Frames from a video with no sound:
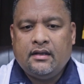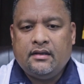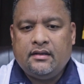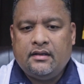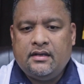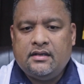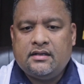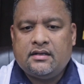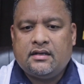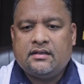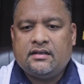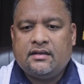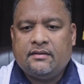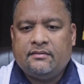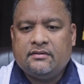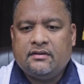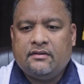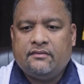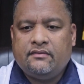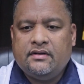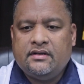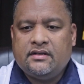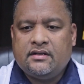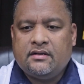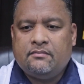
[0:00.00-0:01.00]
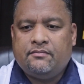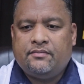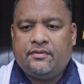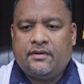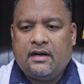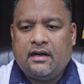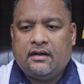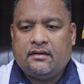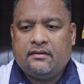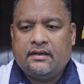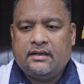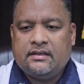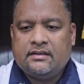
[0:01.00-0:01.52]
These are some of the recent
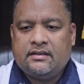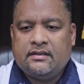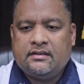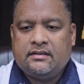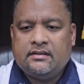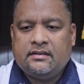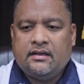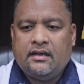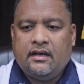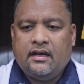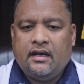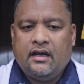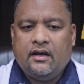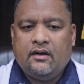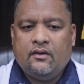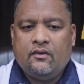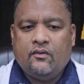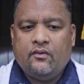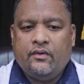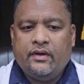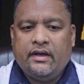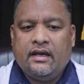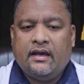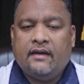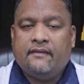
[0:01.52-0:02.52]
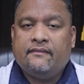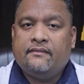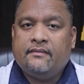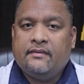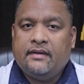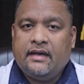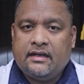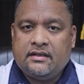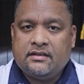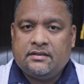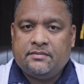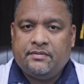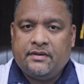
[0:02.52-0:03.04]
progresses and we have
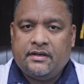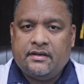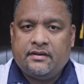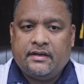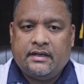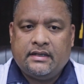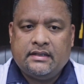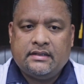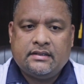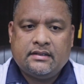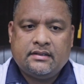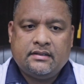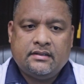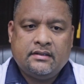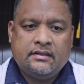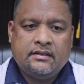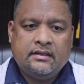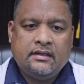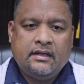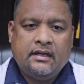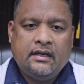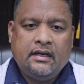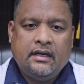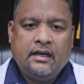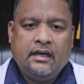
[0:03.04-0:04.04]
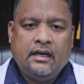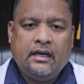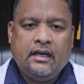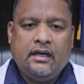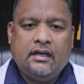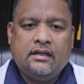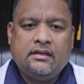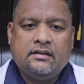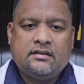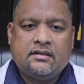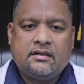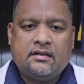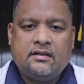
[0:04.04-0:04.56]
experienced
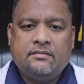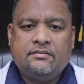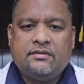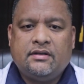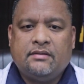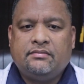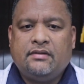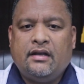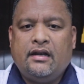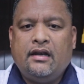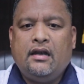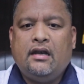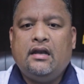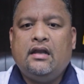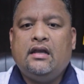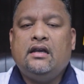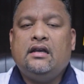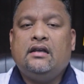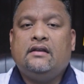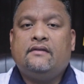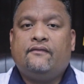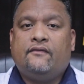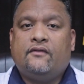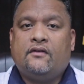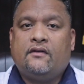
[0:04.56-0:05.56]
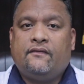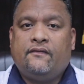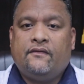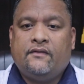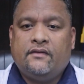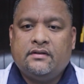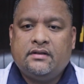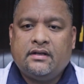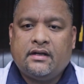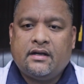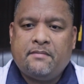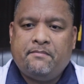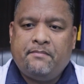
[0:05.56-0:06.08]
in terms of the need for
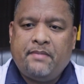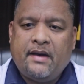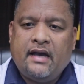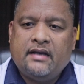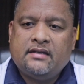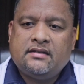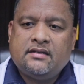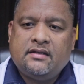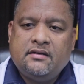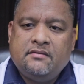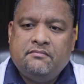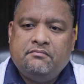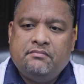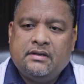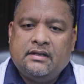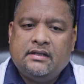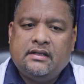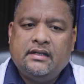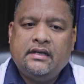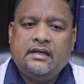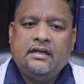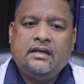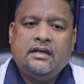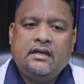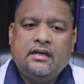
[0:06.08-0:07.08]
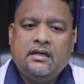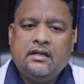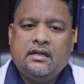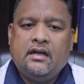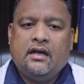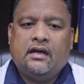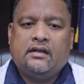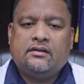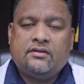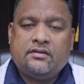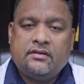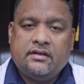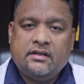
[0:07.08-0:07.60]
further capacity building,
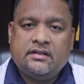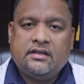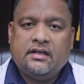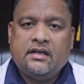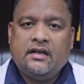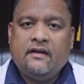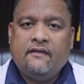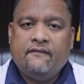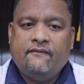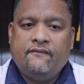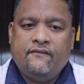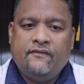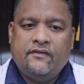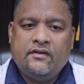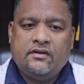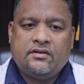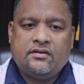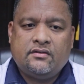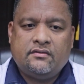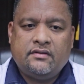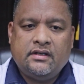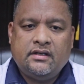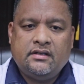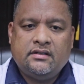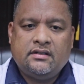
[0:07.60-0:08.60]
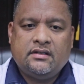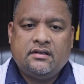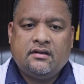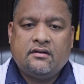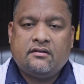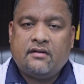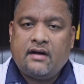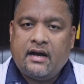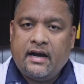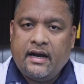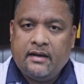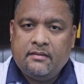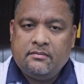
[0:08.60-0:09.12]
addressing fisheries
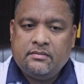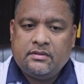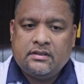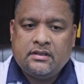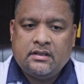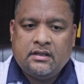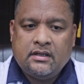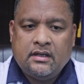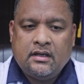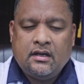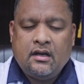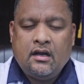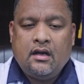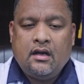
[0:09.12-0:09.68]
crimes.